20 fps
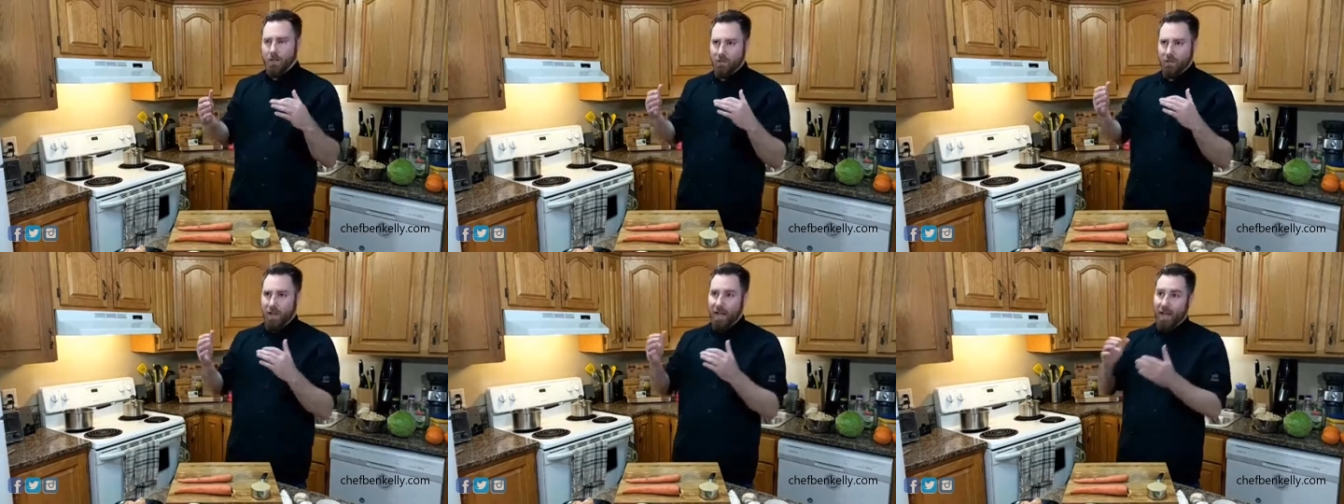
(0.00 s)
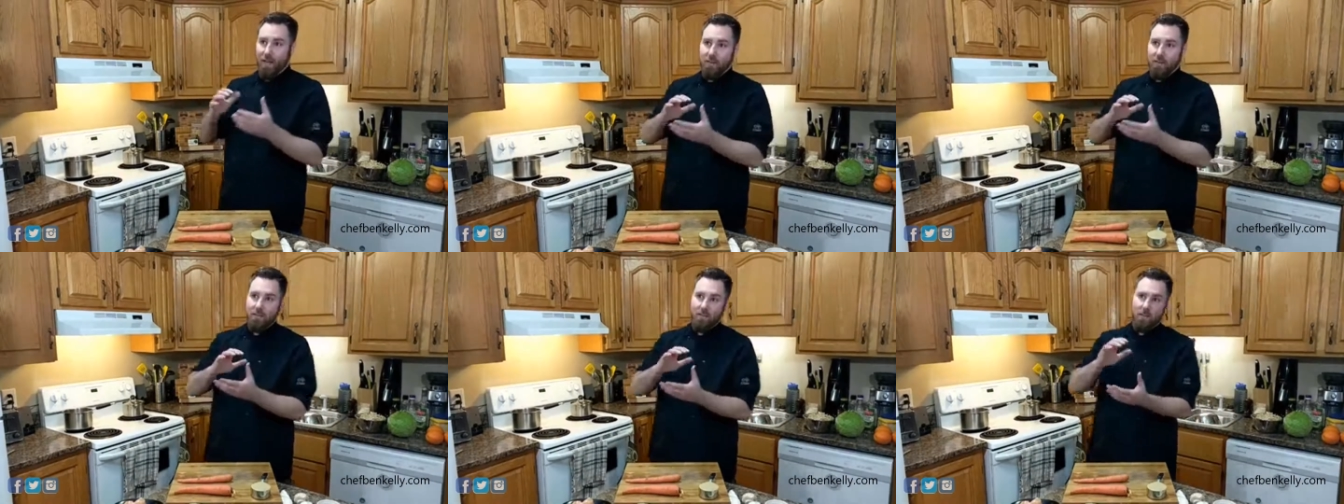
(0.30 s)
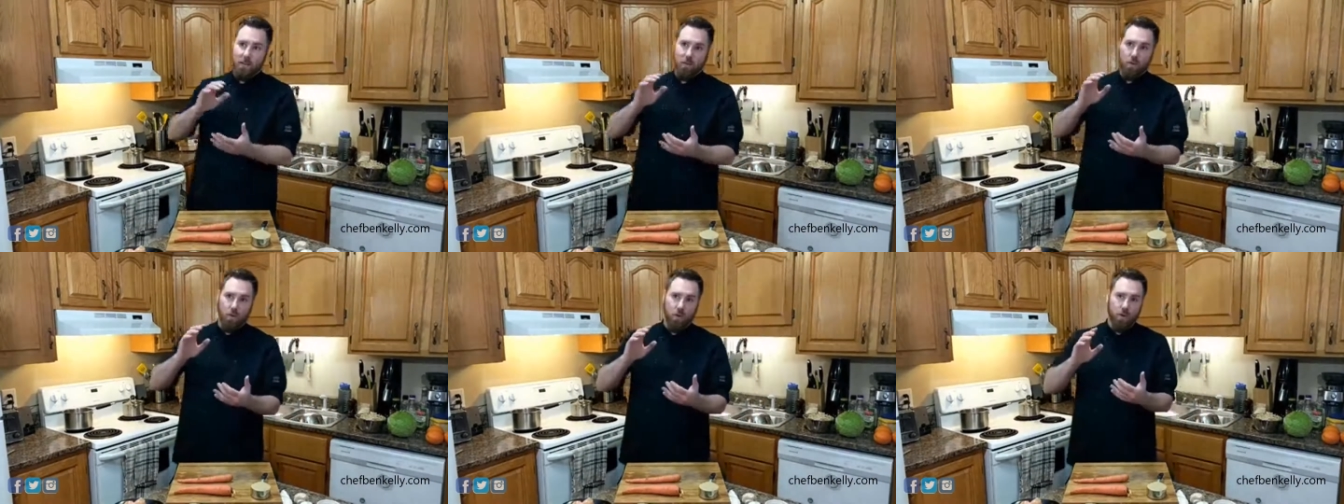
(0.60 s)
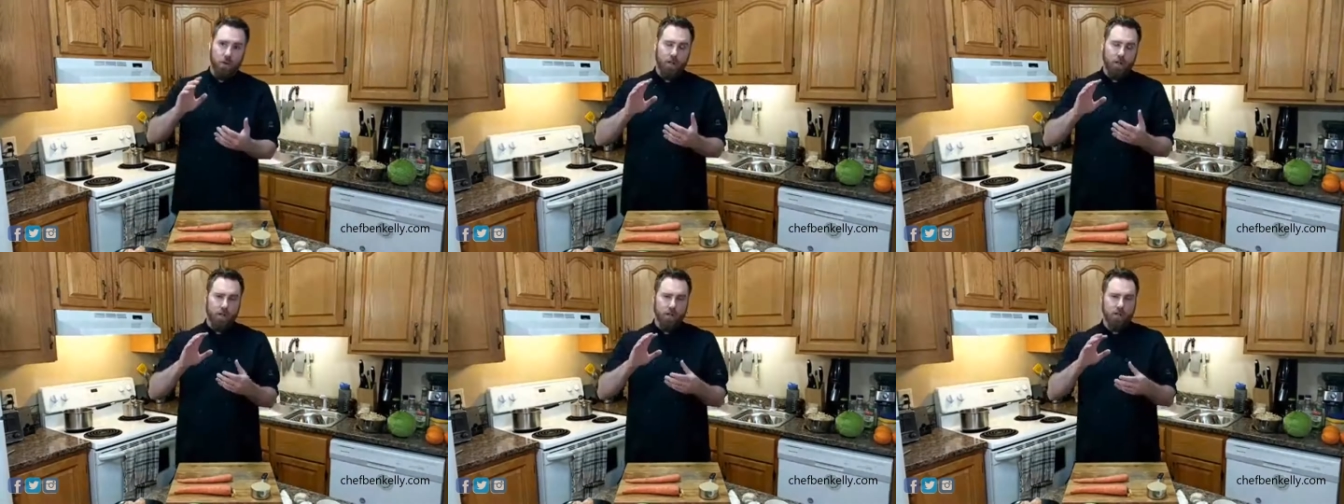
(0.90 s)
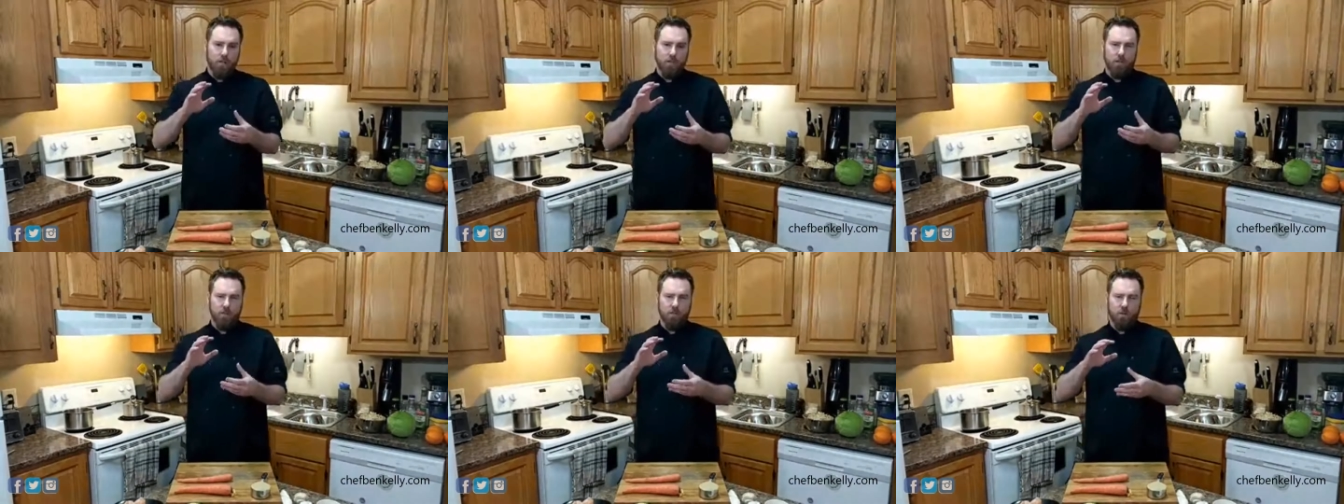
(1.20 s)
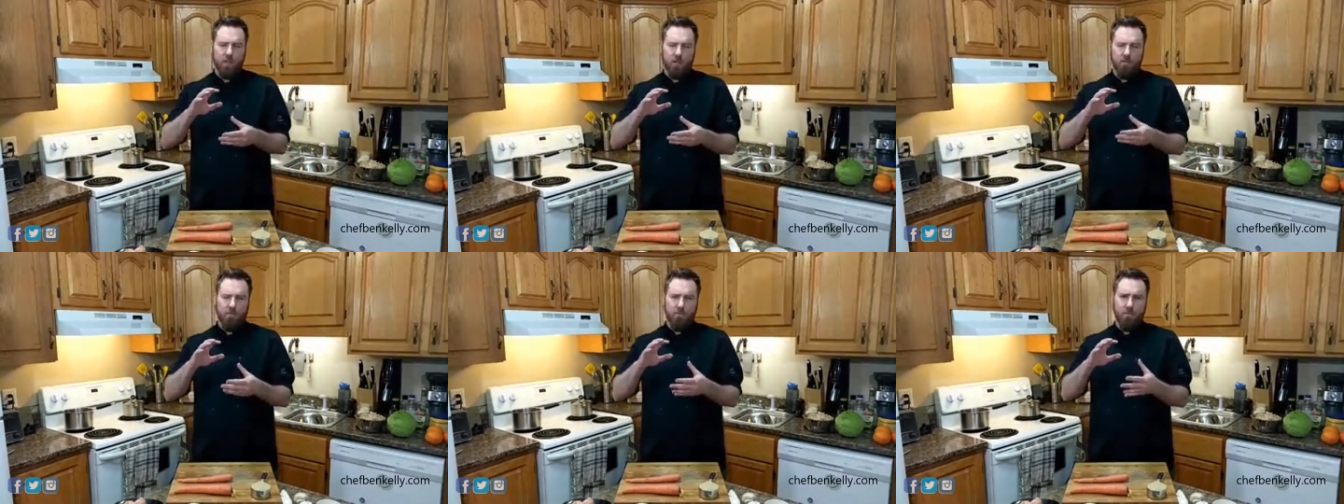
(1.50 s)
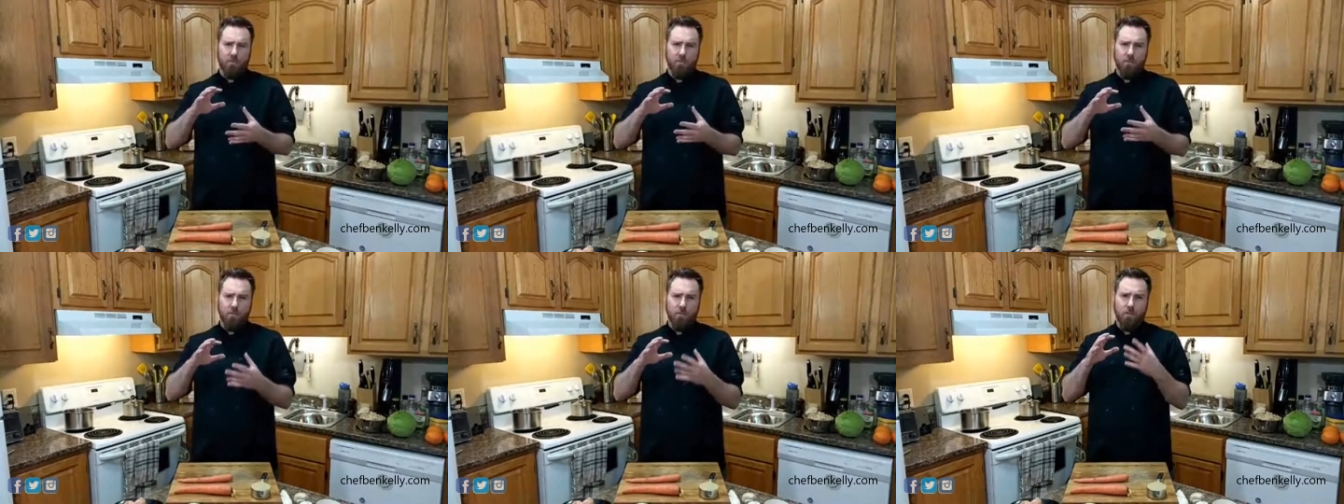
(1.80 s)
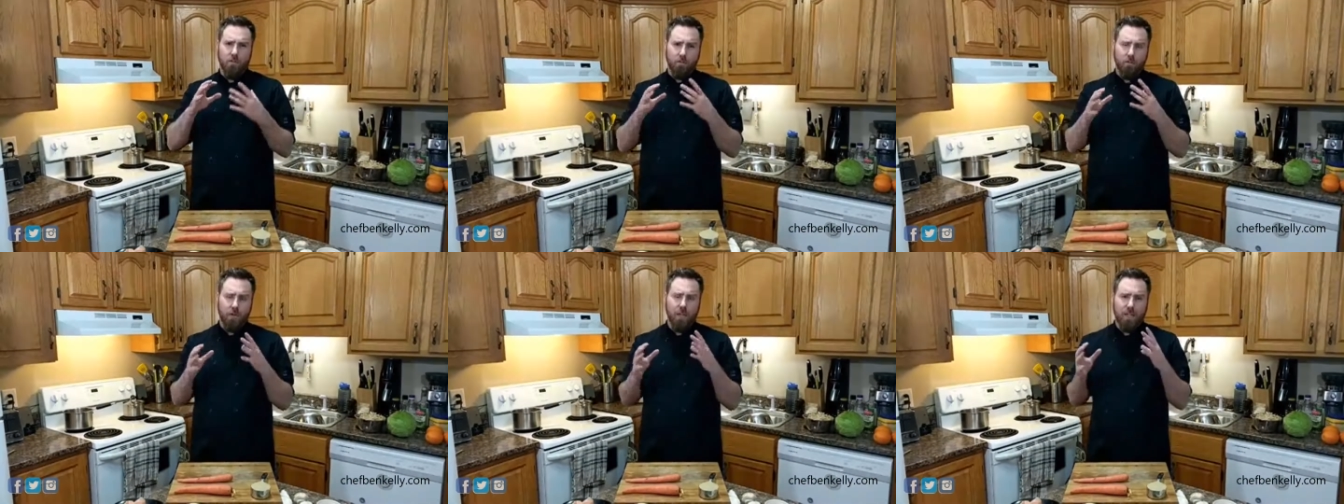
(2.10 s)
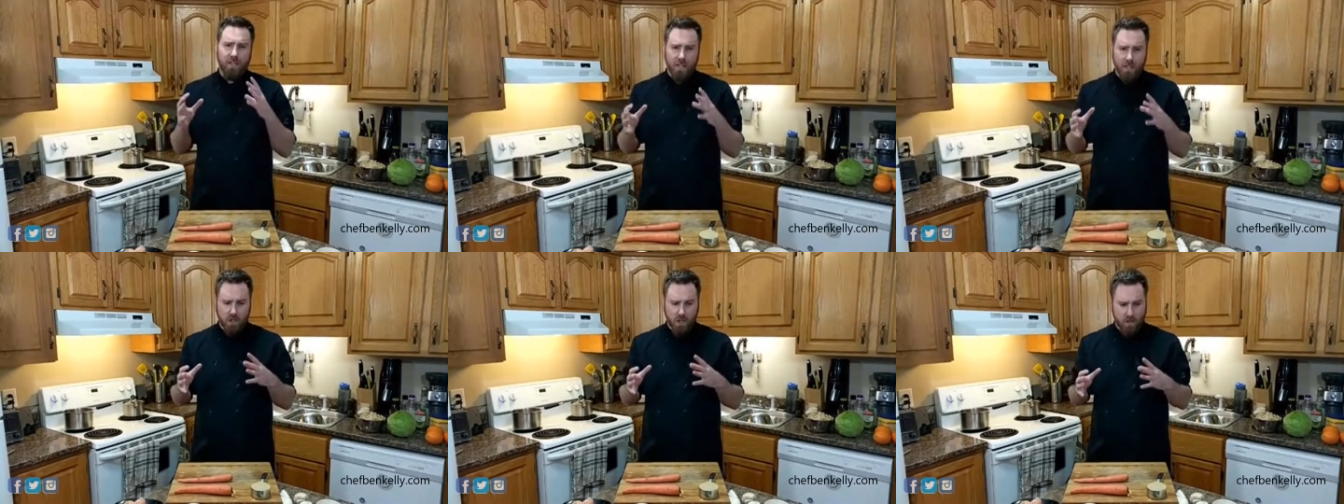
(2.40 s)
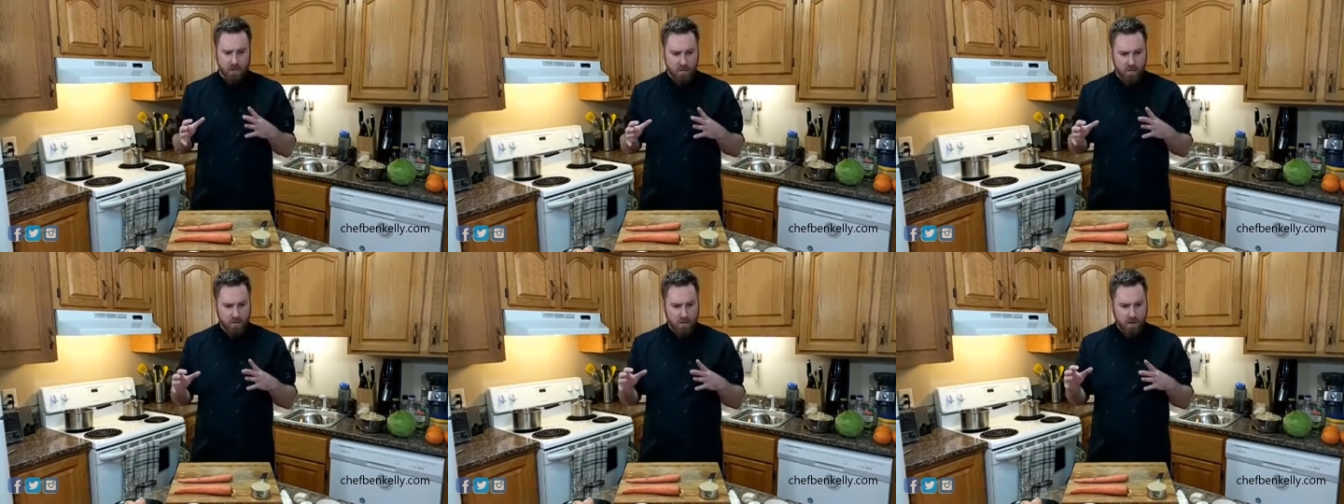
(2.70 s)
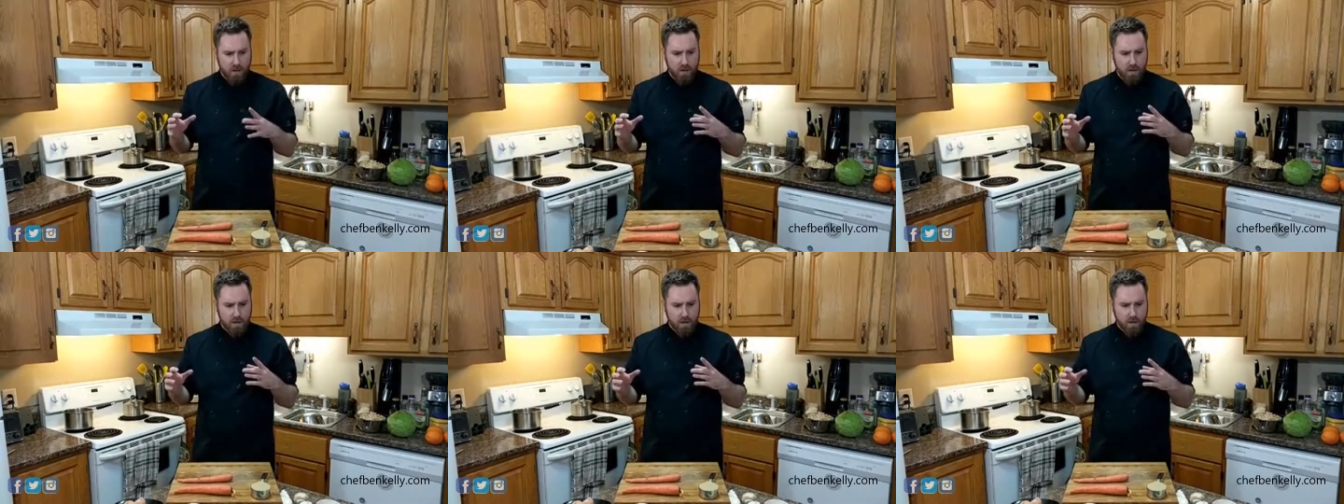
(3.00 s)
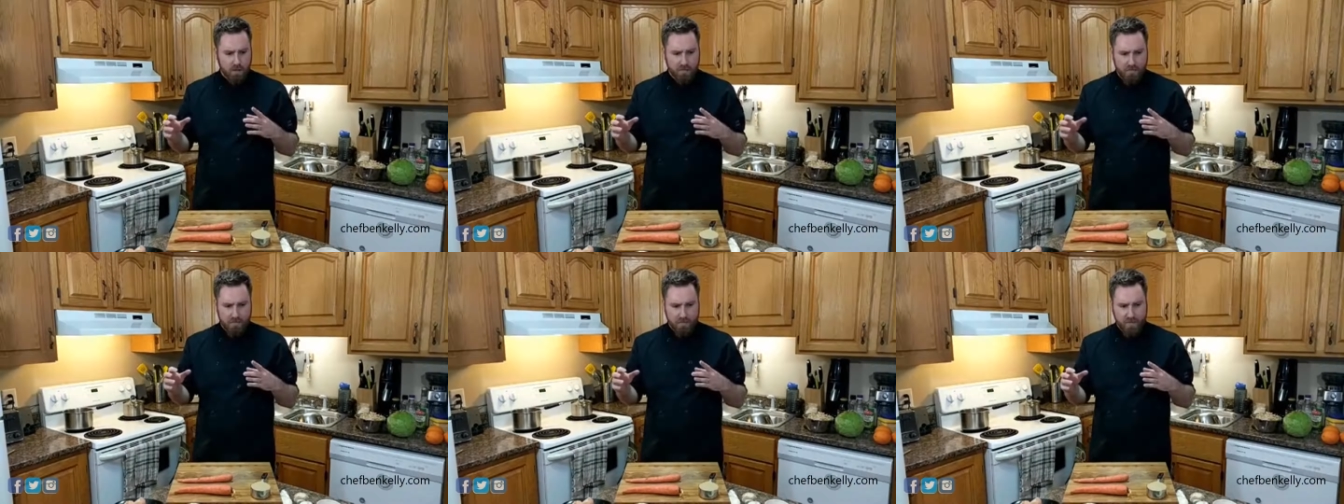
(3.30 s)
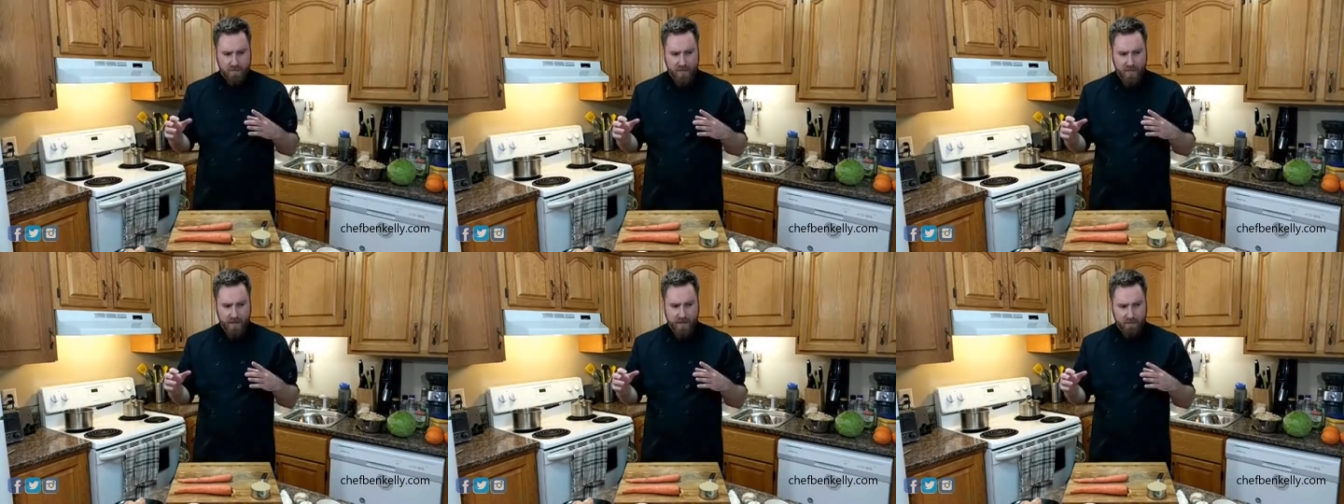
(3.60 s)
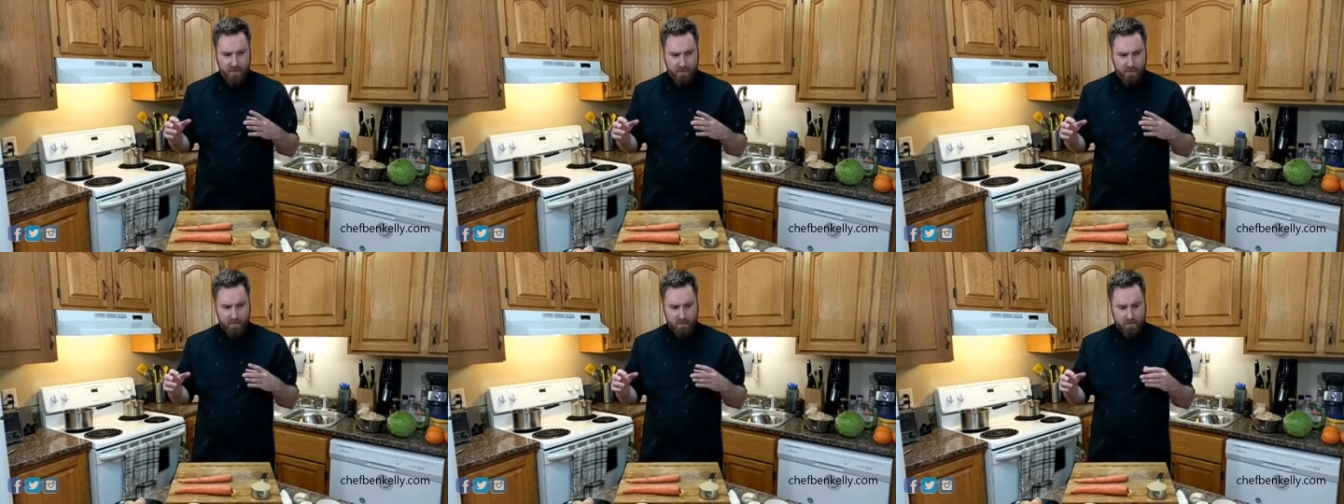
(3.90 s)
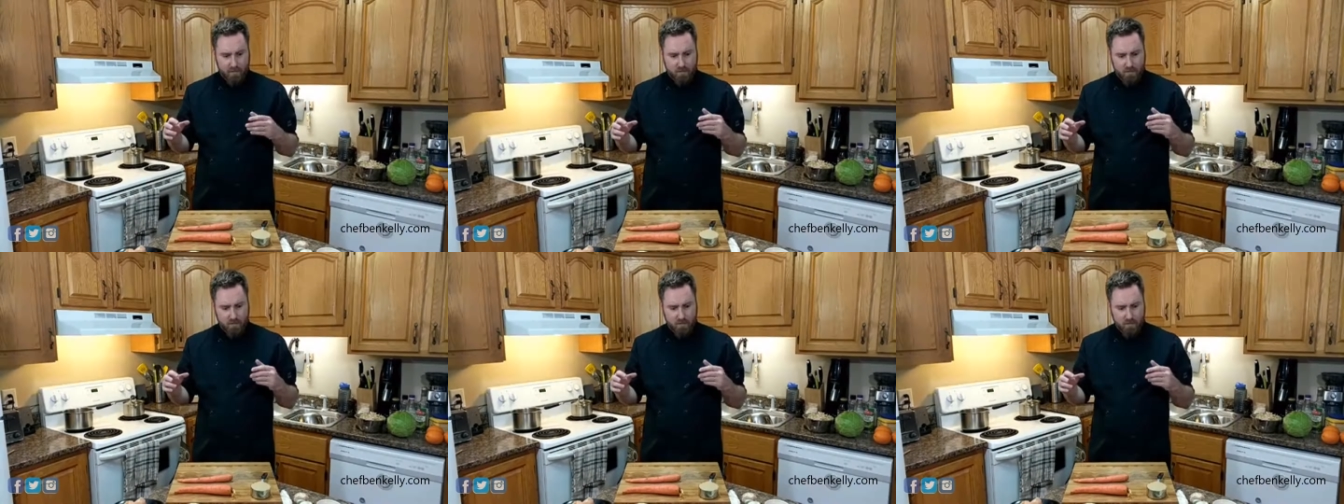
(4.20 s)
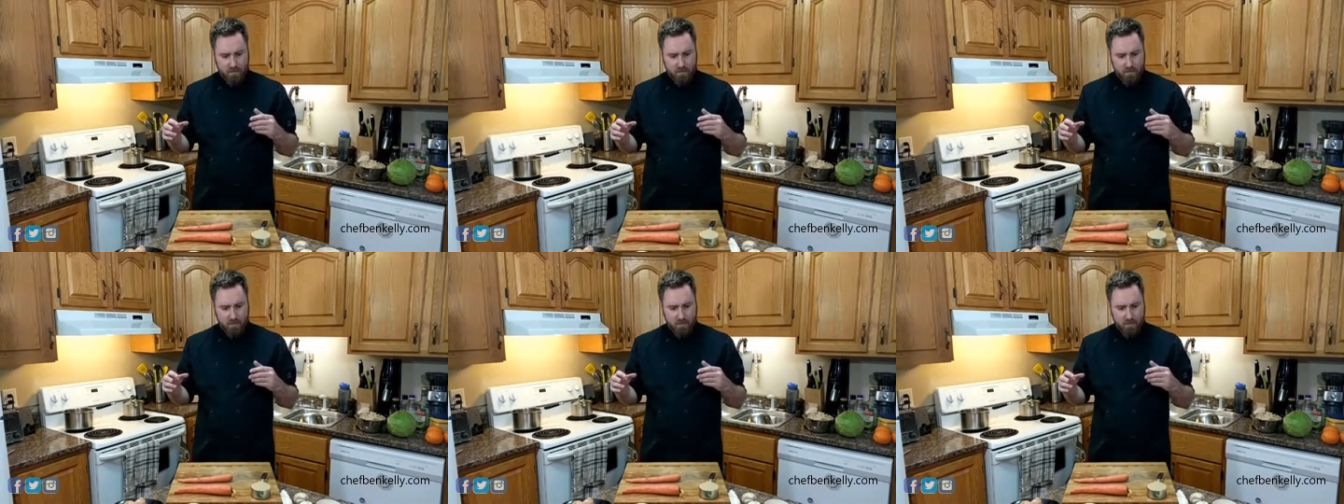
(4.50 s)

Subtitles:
So how this is going to work is because we have 3 dishes that